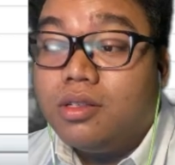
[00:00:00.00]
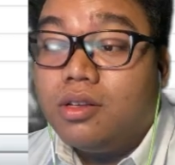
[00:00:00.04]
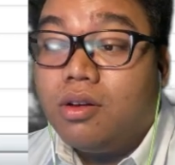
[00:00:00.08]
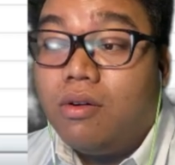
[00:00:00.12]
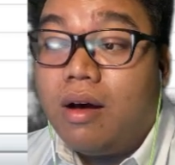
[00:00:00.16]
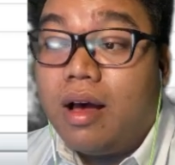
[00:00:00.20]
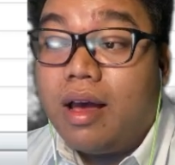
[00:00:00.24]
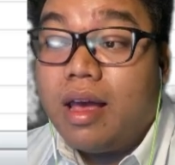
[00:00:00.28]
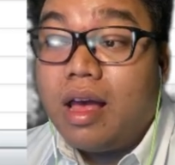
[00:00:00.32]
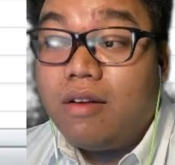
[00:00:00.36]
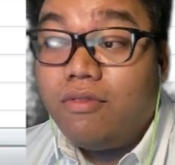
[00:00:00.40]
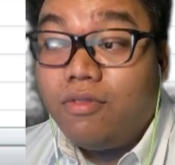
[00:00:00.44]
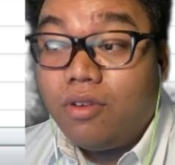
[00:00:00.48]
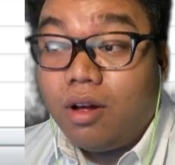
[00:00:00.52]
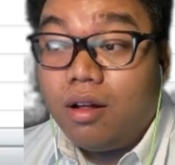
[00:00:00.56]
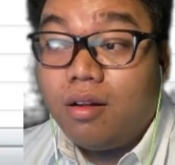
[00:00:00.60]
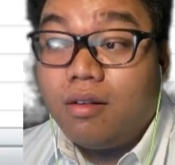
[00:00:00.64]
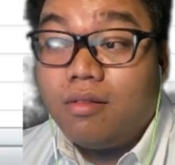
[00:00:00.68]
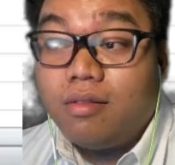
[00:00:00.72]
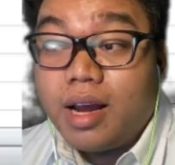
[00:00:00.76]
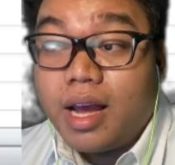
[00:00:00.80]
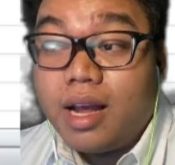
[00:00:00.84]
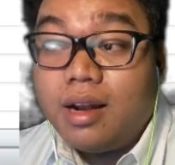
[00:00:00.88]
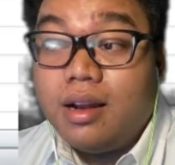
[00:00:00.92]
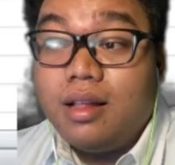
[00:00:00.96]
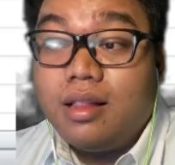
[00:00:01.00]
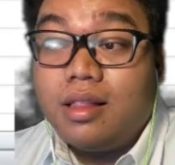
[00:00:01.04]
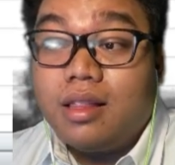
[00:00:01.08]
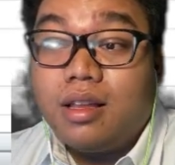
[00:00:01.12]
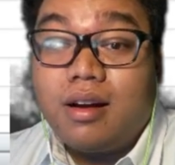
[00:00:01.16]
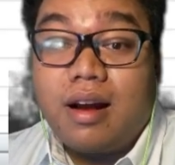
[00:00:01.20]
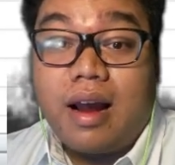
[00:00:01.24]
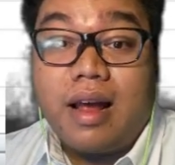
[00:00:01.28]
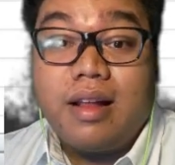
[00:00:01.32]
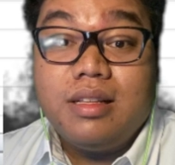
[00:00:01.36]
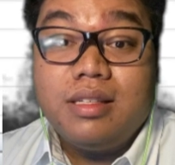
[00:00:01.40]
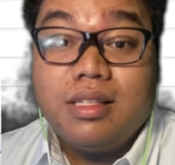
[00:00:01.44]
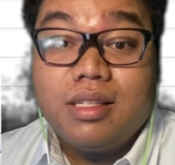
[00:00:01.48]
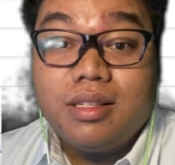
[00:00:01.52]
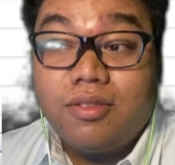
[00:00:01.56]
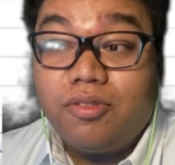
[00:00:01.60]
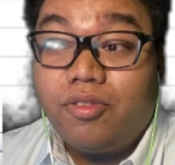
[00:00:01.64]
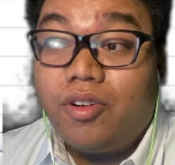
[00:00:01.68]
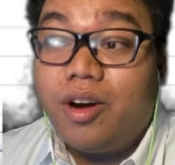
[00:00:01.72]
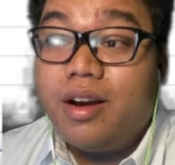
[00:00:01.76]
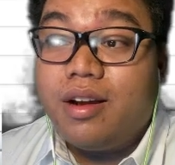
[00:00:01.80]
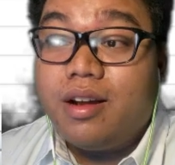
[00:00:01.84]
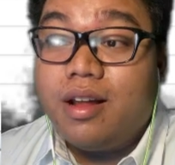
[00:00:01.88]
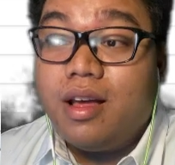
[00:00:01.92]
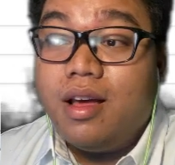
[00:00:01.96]
So I have already
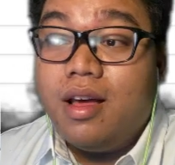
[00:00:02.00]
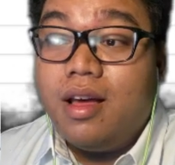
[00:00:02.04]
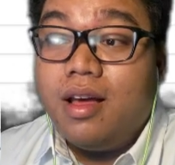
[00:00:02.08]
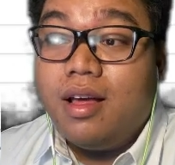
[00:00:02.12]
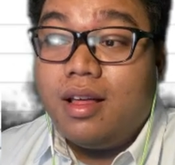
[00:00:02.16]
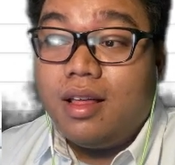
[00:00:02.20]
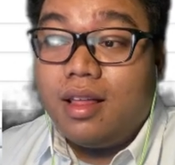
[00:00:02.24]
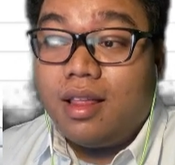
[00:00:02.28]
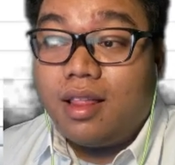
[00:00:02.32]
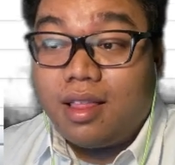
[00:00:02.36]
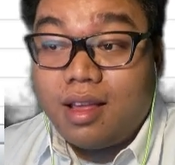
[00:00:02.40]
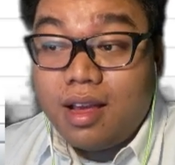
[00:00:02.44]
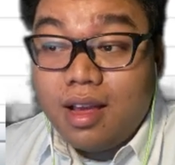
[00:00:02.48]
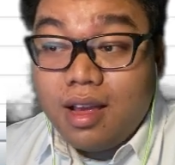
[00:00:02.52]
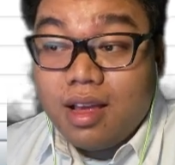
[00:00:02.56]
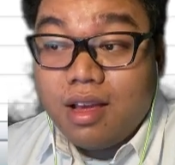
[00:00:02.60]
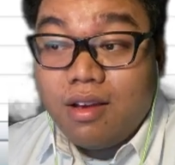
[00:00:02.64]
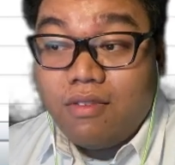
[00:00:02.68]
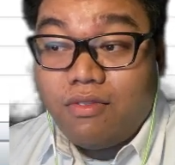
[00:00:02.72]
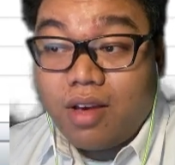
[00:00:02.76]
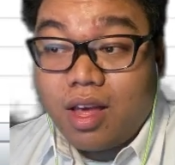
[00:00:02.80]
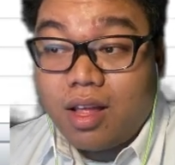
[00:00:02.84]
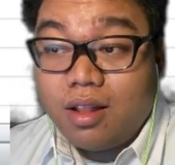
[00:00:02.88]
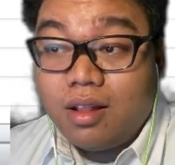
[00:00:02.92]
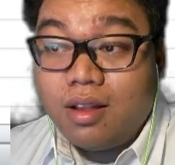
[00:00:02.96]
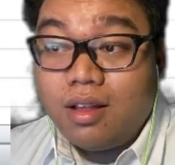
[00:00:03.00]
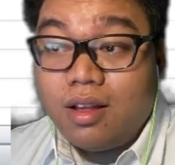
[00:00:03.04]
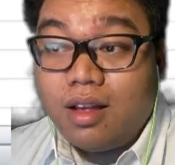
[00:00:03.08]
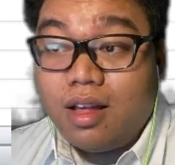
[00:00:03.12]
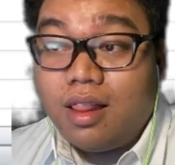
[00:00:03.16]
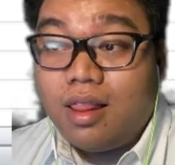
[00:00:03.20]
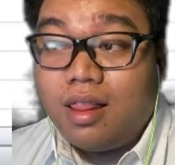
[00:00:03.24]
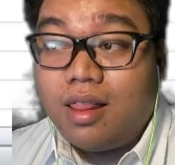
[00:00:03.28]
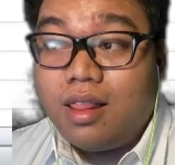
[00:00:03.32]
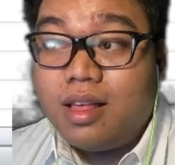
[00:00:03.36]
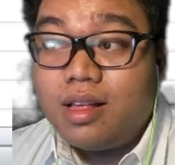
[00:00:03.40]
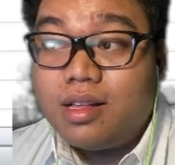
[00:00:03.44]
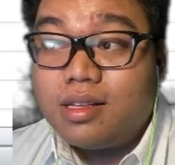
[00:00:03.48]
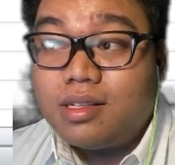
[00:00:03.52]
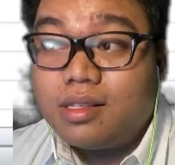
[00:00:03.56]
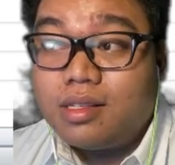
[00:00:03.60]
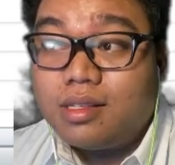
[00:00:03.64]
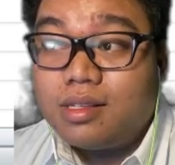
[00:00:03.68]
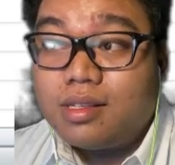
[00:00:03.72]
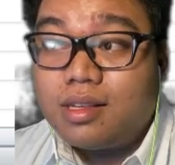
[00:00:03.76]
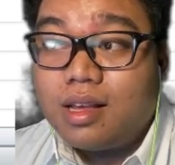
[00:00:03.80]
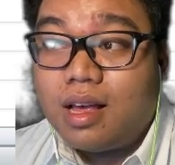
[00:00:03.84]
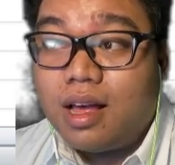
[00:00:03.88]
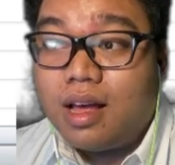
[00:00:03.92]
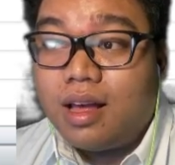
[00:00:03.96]
transferred the given in
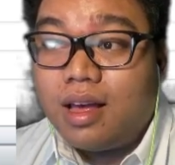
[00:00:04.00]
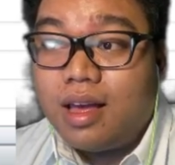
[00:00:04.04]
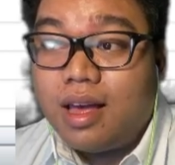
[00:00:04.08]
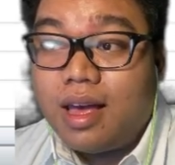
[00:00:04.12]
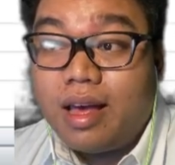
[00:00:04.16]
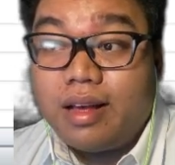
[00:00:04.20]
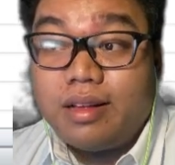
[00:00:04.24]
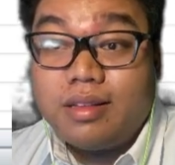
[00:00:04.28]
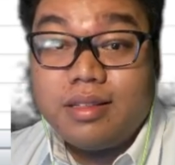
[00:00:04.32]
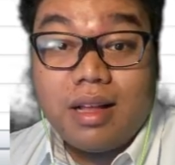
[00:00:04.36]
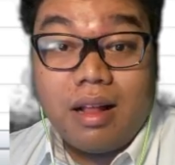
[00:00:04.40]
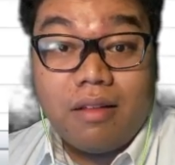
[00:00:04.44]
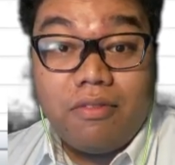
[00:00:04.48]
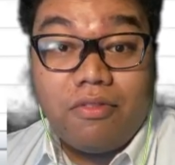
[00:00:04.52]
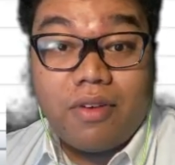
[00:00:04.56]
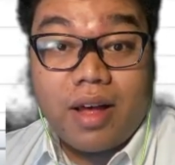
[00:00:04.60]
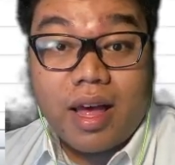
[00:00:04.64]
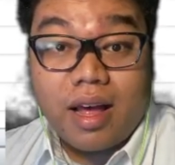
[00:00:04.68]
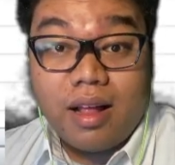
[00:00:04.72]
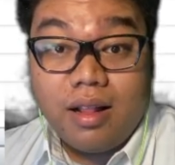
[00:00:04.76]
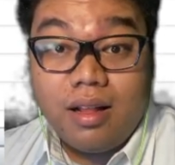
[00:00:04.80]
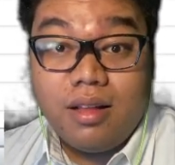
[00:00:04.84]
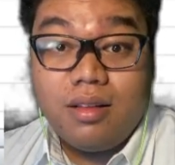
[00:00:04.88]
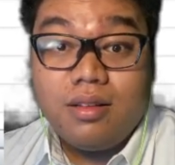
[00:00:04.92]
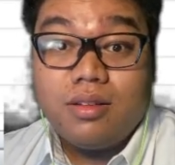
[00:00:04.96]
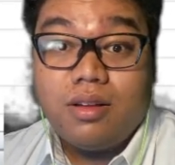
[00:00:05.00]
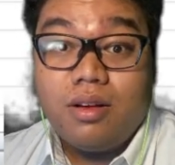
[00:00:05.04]
this uh, Excel file.